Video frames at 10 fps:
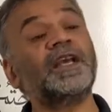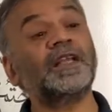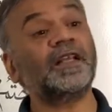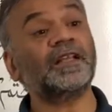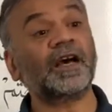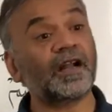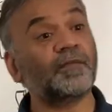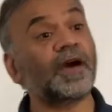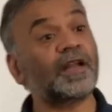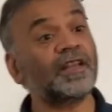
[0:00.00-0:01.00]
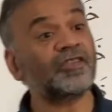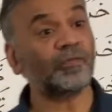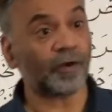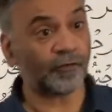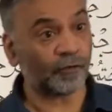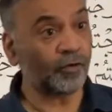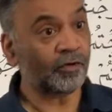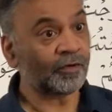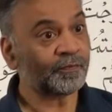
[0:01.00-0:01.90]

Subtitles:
and then taqrabani is marfu.